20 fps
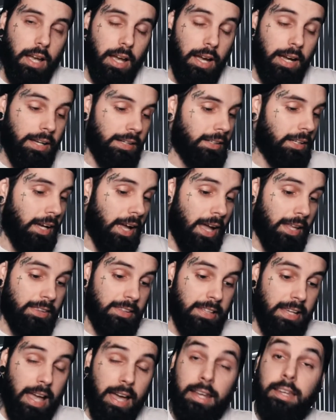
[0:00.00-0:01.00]
And at
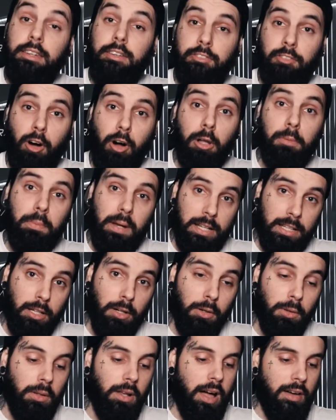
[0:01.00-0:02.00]
the end of all my
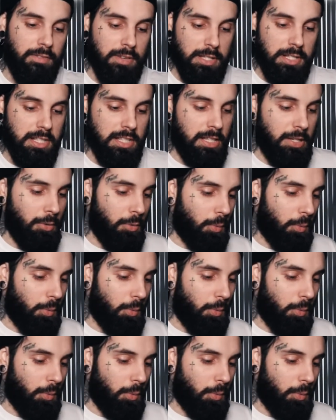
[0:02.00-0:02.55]
goal, obviously,